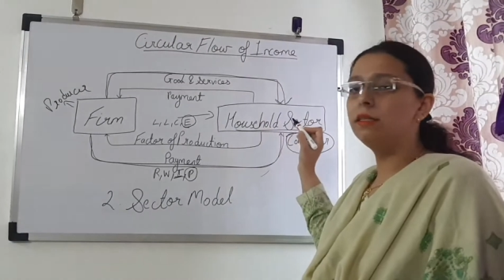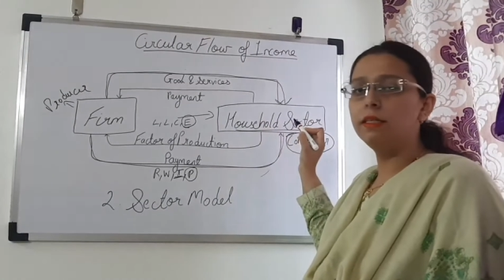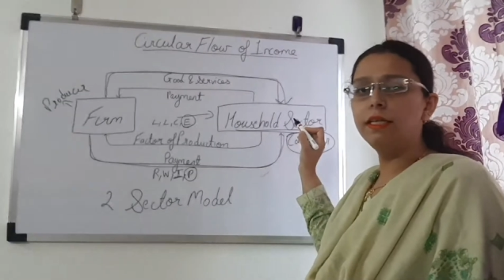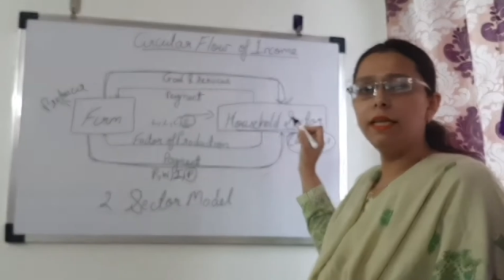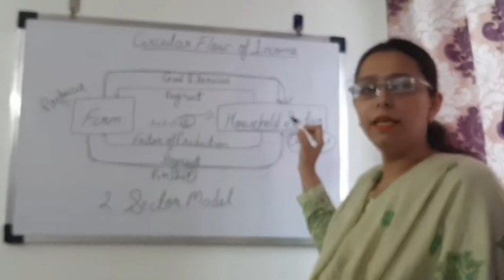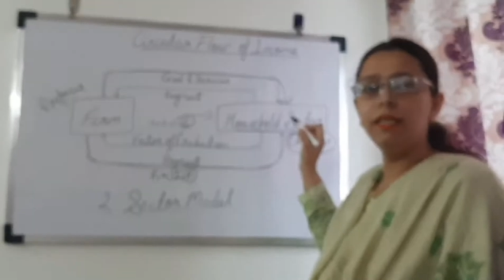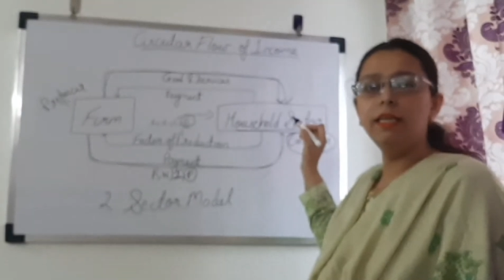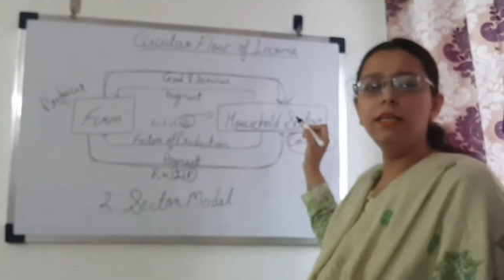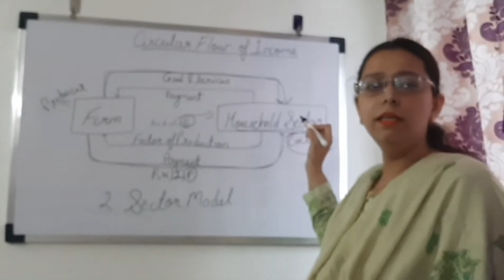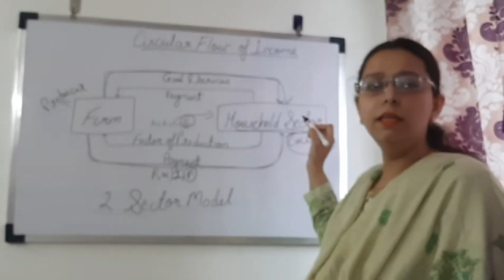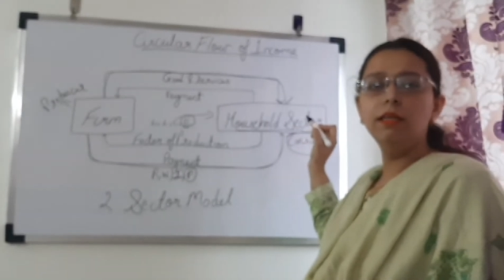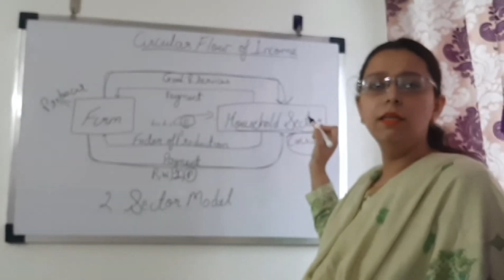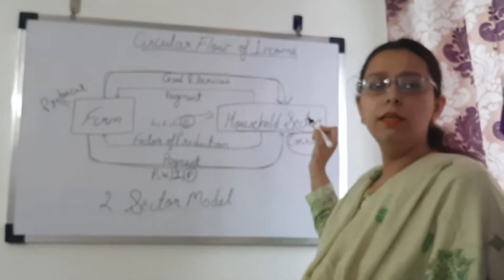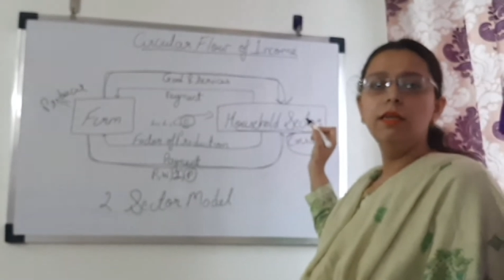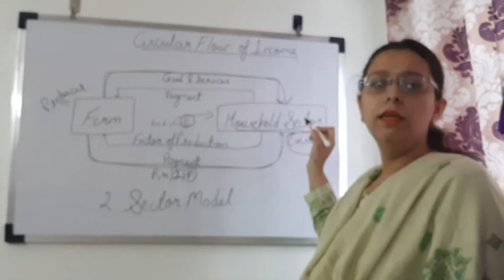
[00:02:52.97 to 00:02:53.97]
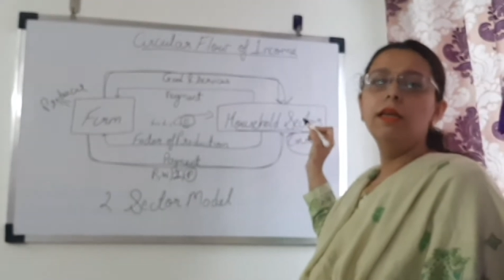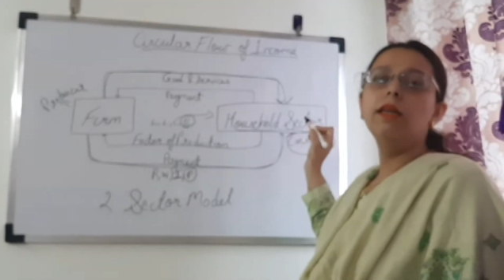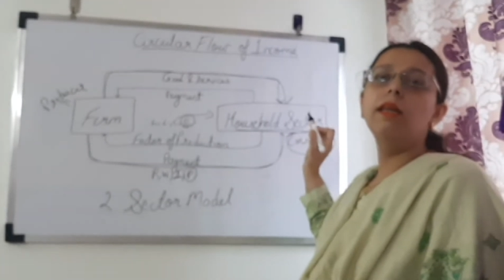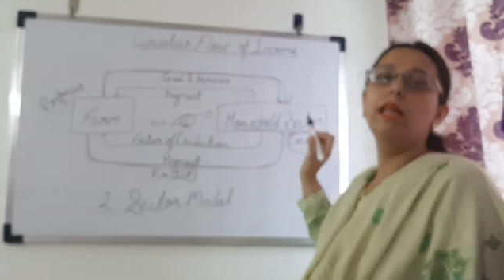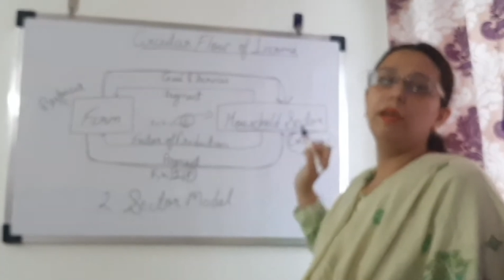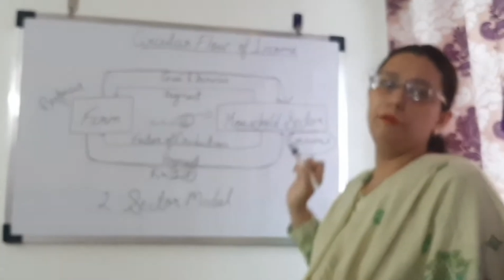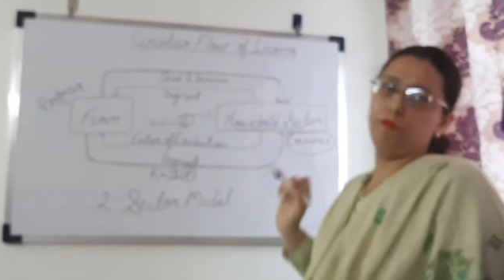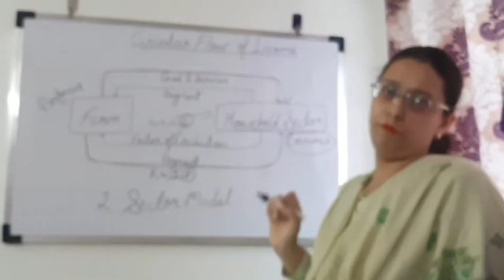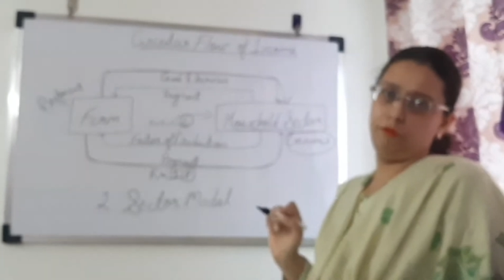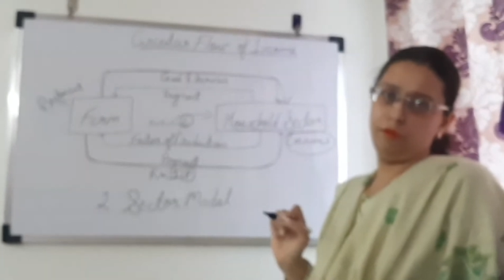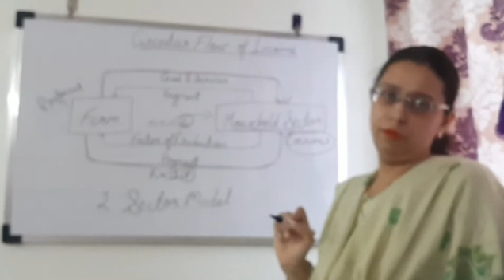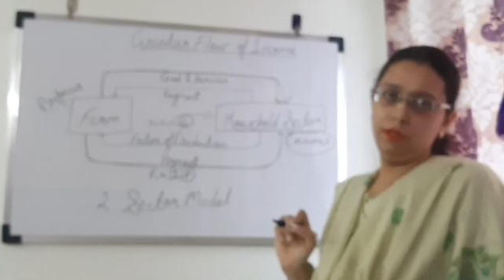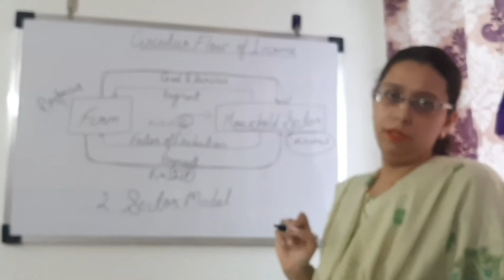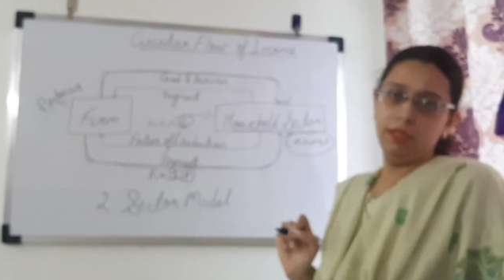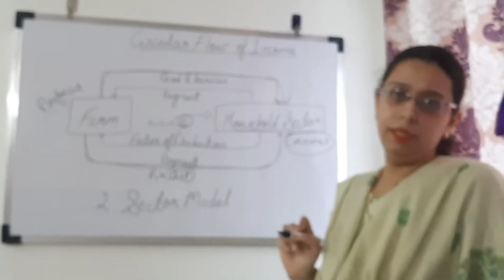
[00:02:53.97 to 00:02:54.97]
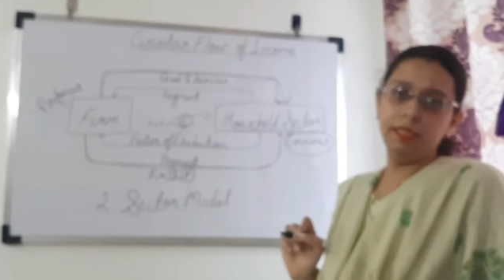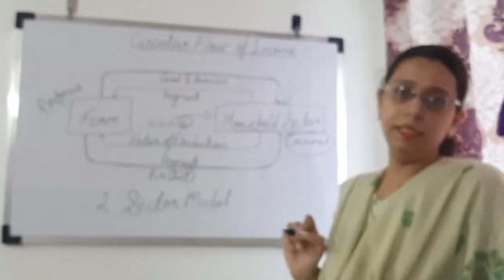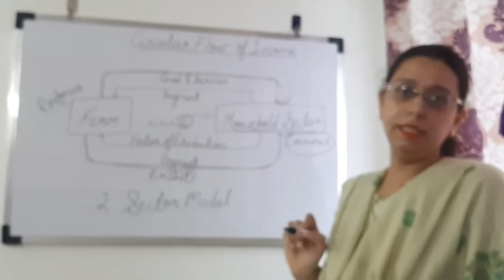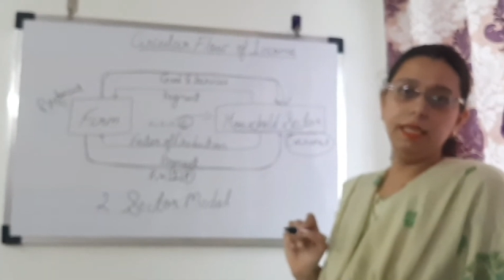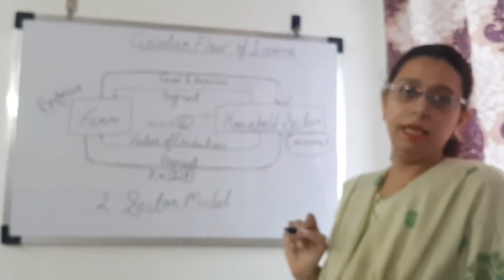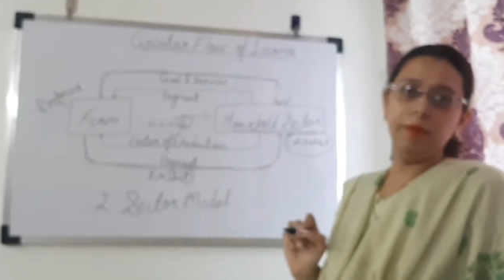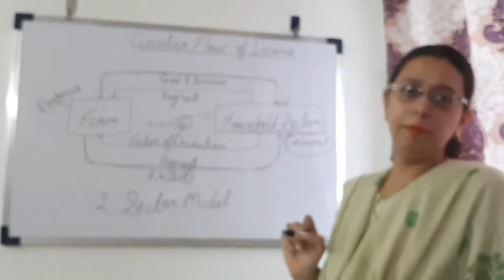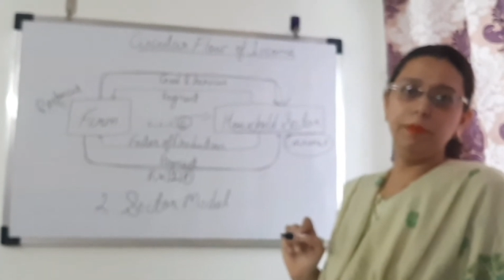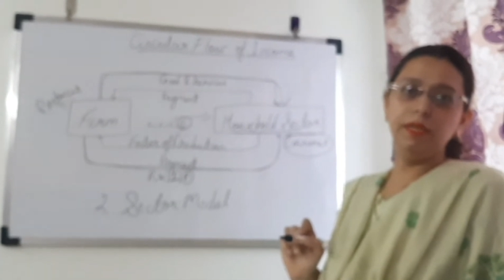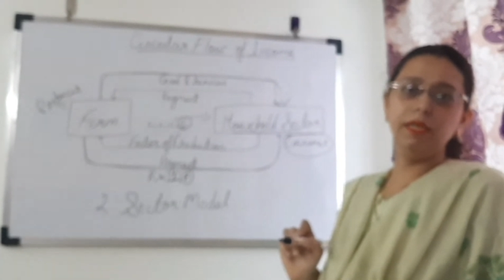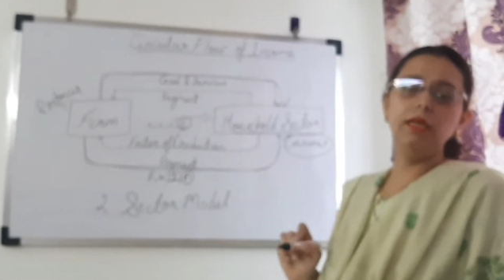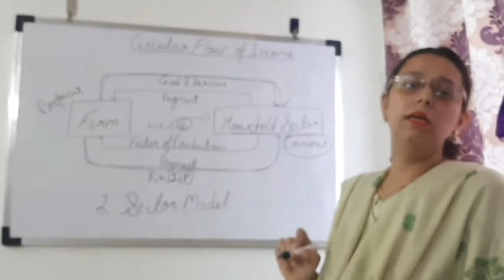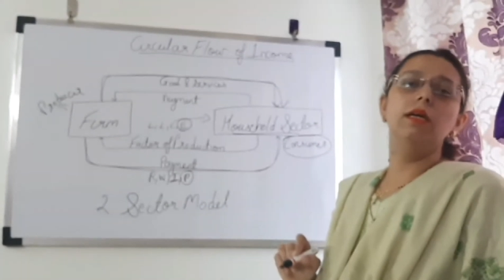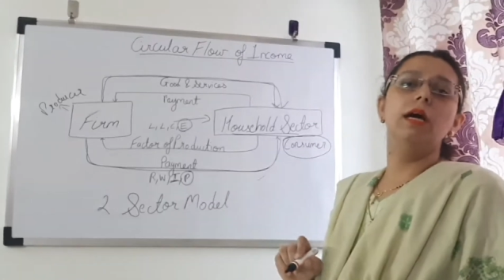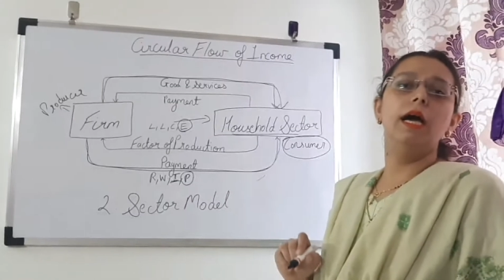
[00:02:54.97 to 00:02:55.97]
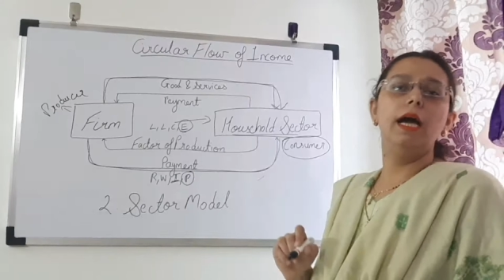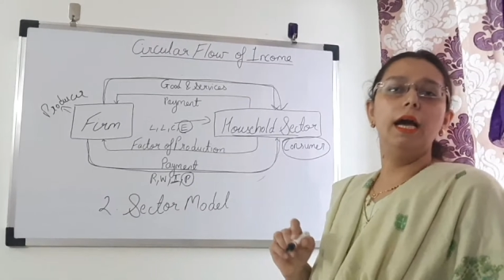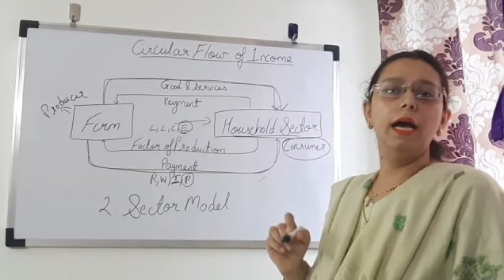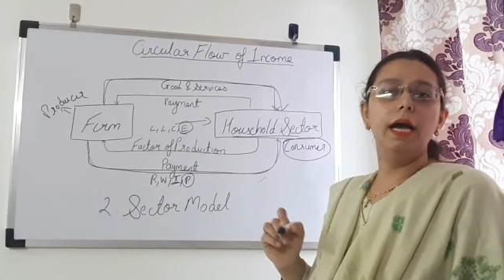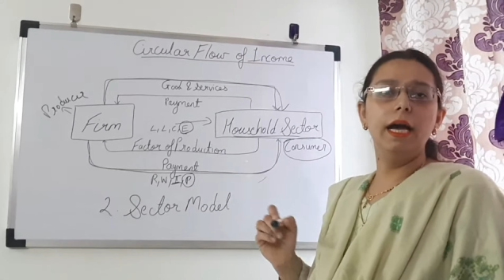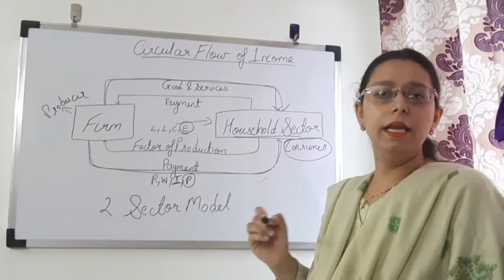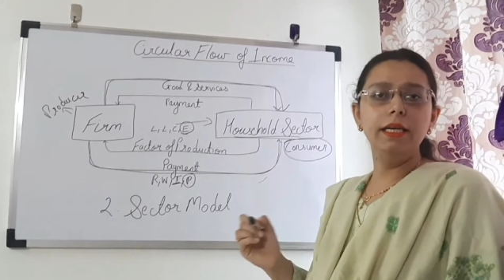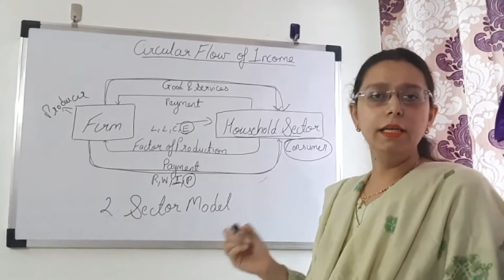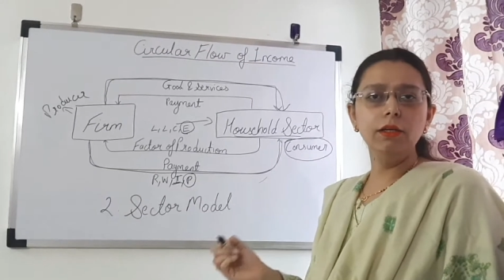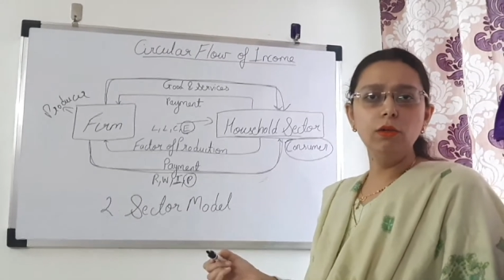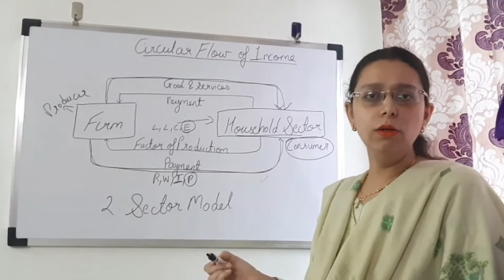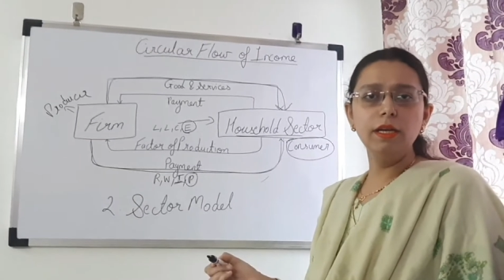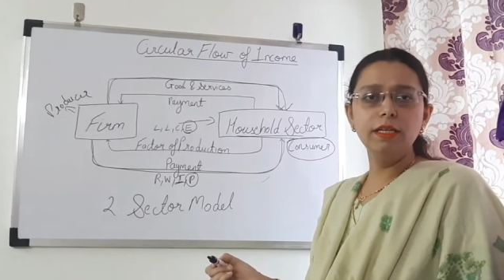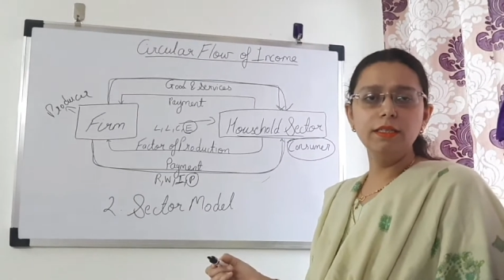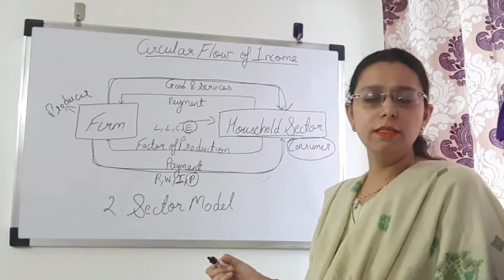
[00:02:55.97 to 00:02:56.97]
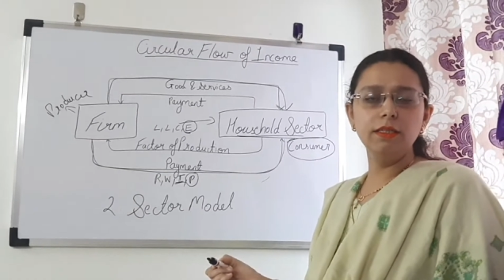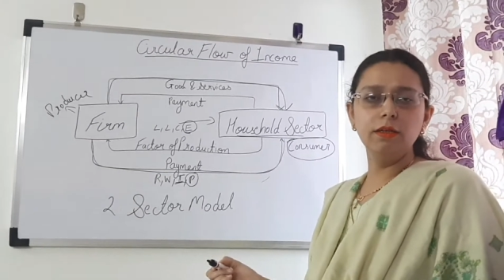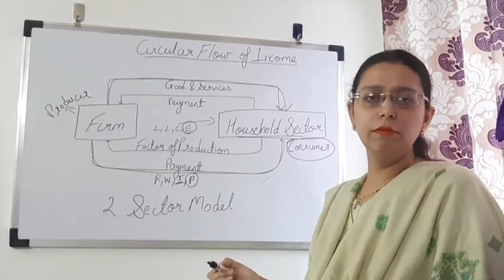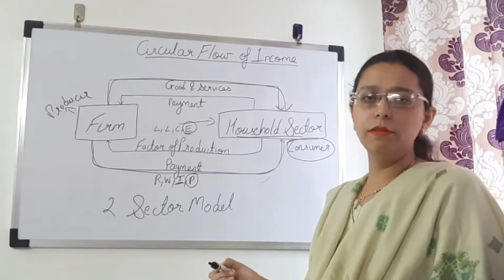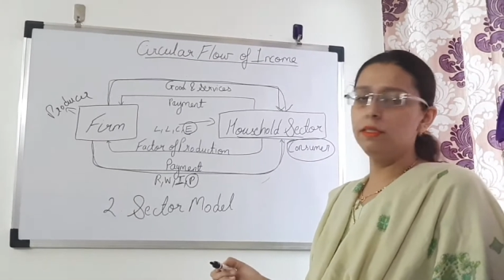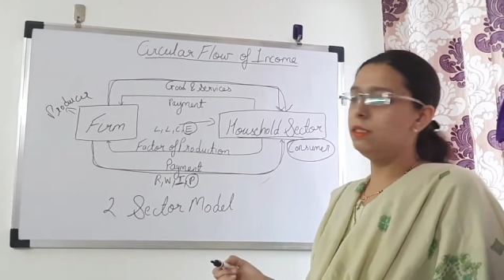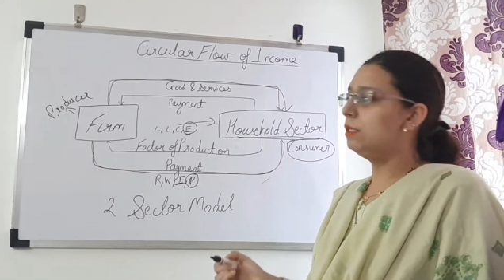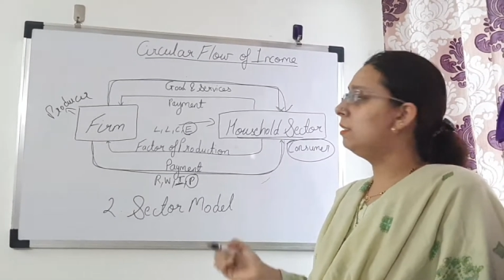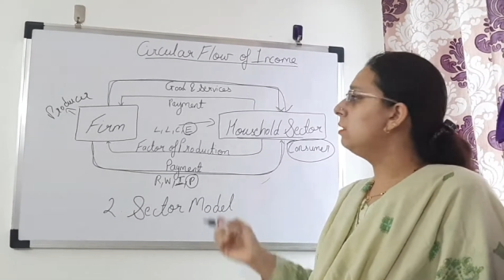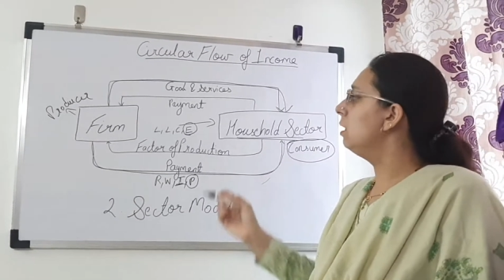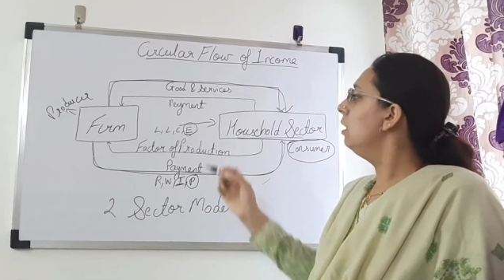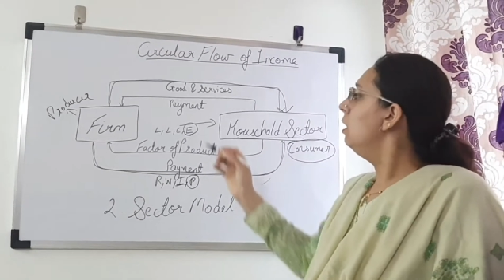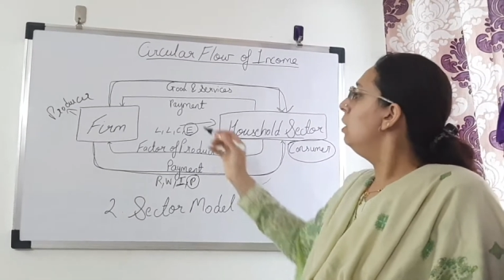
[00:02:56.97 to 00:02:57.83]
daily life. It can be any good and services.